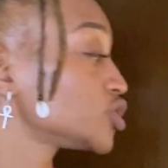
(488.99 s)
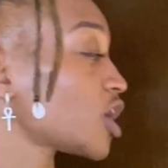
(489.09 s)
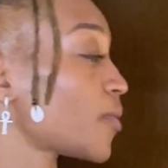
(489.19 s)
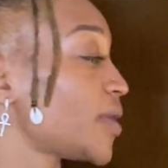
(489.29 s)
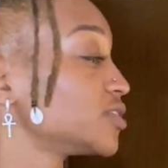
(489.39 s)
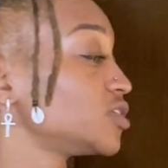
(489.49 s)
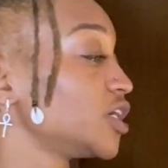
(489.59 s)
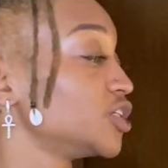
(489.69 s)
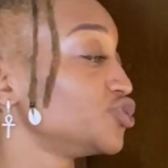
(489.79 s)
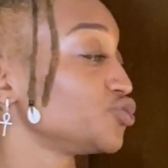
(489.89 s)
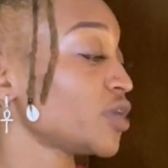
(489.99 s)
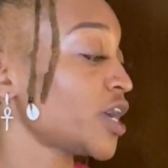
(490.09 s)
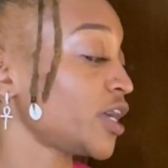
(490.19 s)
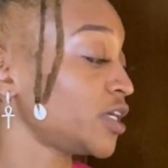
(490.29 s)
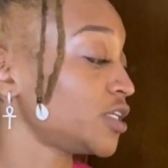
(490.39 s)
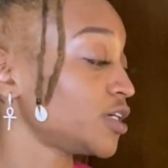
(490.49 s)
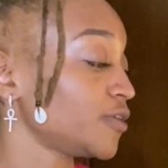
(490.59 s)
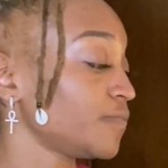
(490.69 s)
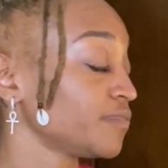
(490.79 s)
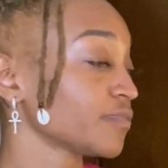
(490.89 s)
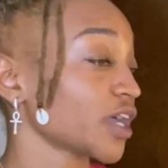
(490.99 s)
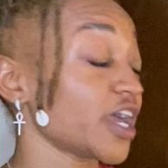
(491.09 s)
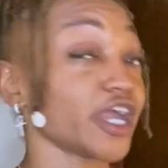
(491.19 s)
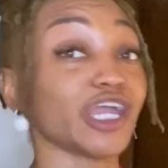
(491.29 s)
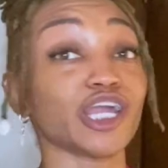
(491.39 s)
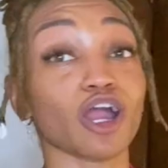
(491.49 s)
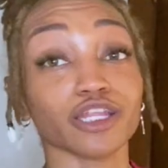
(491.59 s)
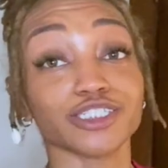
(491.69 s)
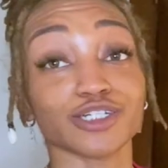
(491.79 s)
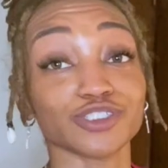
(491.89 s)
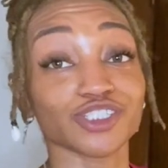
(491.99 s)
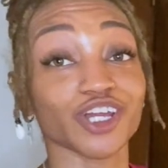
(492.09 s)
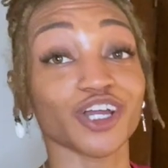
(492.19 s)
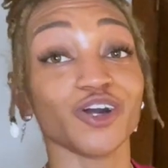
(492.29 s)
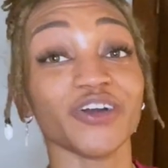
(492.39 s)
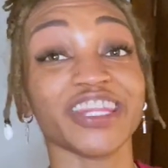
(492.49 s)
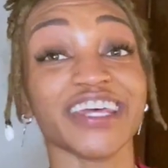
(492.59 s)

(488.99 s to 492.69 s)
are about to get drained, and garlic toast is gonna go in the